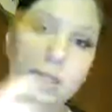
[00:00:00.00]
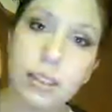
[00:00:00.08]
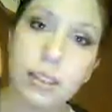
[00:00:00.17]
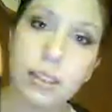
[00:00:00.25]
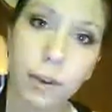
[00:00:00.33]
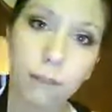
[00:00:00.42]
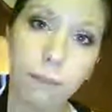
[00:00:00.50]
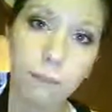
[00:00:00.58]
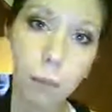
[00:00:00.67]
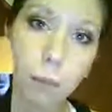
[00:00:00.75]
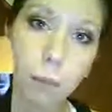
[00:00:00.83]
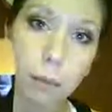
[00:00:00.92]
this one
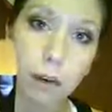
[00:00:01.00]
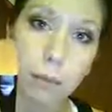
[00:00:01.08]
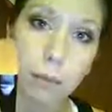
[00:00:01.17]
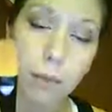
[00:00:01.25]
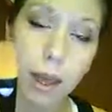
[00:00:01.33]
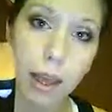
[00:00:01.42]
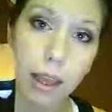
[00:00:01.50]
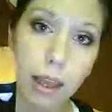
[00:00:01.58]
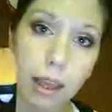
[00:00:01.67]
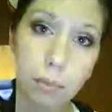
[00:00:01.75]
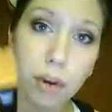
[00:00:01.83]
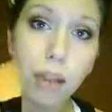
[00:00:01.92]
for my
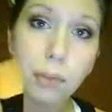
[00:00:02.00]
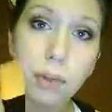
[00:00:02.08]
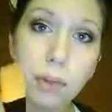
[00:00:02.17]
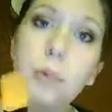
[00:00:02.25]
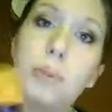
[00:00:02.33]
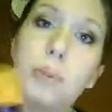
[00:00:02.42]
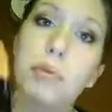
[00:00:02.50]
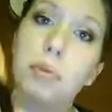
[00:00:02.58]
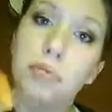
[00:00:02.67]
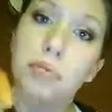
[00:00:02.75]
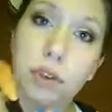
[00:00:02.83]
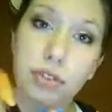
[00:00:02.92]
primer, which
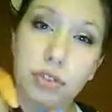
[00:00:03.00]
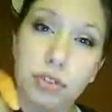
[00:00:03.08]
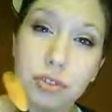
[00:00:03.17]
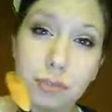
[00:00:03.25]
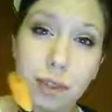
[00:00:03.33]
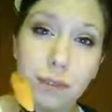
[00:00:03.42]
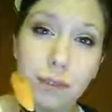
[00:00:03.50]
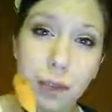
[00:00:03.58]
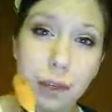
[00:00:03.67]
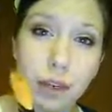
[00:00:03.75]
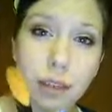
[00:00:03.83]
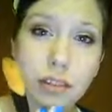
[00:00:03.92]
before I was just using my
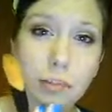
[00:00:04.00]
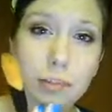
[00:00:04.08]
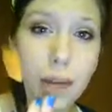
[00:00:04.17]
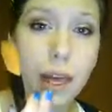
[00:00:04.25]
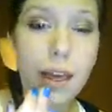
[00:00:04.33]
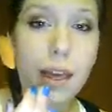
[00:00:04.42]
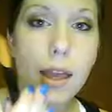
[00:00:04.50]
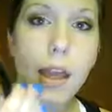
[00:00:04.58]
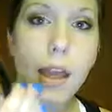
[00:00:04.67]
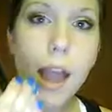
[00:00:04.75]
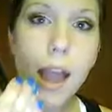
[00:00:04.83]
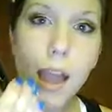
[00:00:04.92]
fingers, but
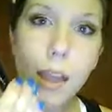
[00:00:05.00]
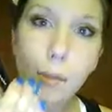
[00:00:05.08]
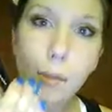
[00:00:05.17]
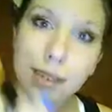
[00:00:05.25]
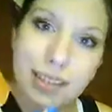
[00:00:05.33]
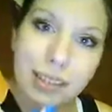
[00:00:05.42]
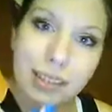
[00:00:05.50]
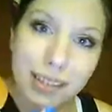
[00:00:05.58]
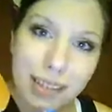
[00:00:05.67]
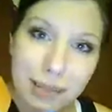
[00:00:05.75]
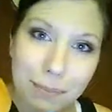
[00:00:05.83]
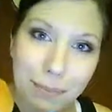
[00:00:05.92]
I
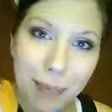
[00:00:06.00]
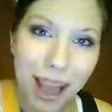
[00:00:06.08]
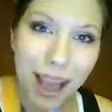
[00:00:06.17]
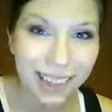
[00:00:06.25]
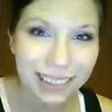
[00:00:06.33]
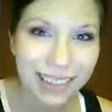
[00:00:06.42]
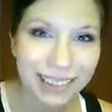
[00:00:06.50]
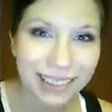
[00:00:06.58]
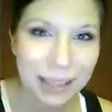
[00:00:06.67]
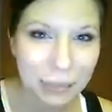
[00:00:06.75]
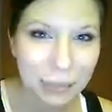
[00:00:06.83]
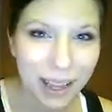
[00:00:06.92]
recently accidentally
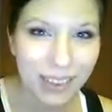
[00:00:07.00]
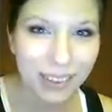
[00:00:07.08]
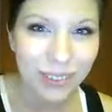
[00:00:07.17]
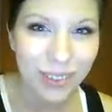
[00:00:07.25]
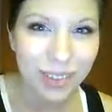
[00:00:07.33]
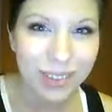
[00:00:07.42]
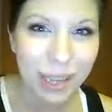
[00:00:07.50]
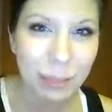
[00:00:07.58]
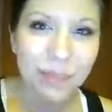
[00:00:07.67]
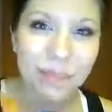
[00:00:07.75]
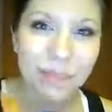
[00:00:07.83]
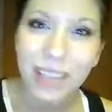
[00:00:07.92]
bought the wrong type of
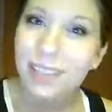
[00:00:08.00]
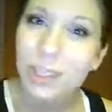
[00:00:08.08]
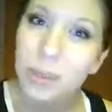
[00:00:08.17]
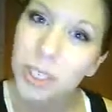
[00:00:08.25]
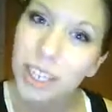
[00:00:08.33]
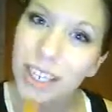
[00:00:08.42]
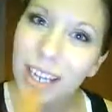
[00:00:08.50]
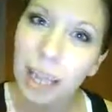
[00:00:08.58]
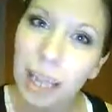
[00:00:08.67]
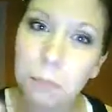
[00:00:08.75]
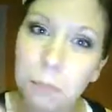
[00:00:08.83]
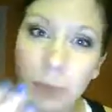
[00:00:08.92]
face lotion
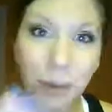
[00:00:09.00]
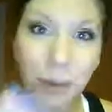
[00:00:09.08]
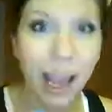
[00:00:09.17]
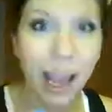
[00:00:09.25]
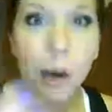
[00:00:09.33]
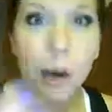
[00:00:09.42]
and broke out